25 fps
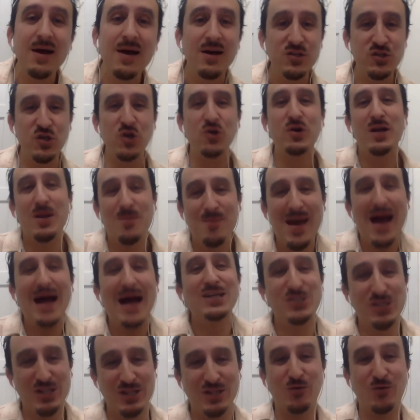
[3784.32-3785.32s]
So you can
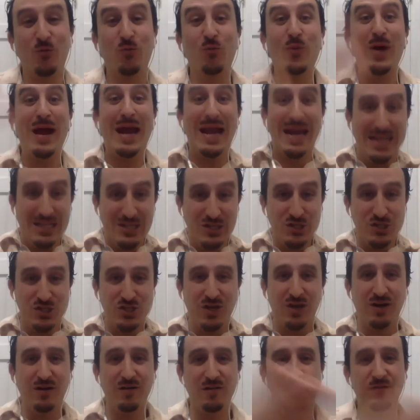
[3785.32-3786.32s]
imagine the range
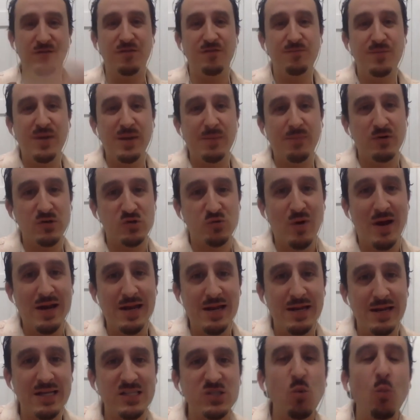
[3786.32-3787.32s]
of people's
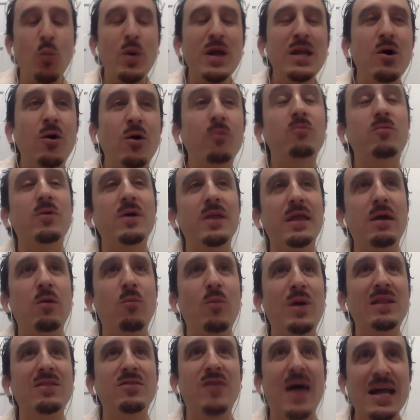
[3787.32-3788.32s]
readiness.
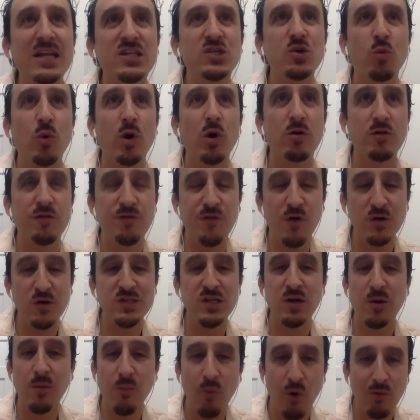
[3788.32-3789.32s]
We like to work with folks
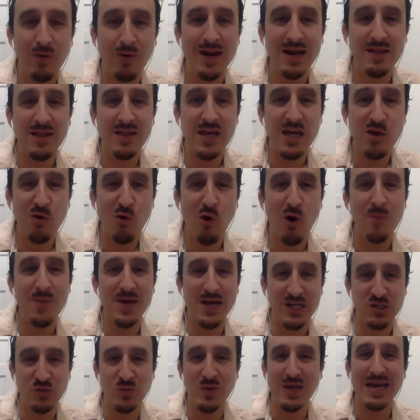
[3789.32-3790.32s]
that are more ready like you are,
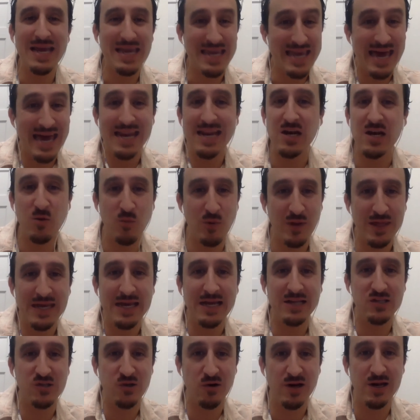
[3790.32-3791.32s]
because we can get in and really
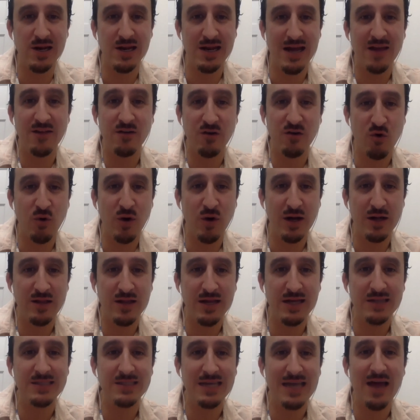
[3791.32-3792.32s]
get dirty together
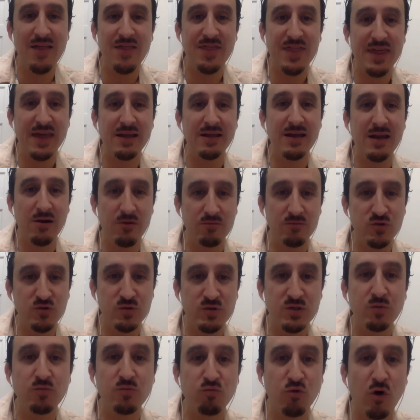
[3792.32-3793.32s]
quickly to get,
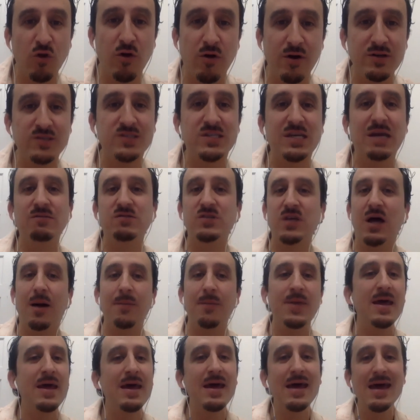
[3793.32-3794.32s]
roll our sleeves
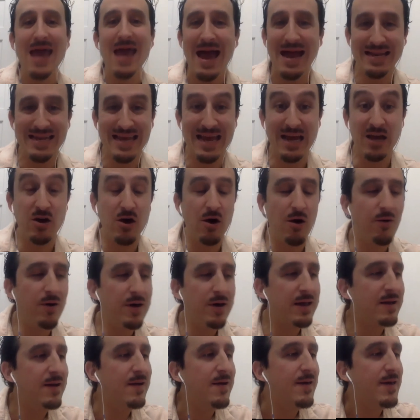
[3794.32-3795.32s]
up and get
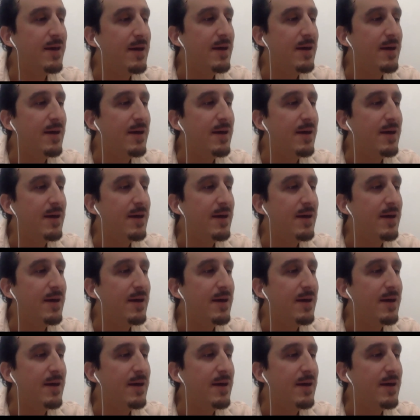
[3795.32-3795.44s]
going.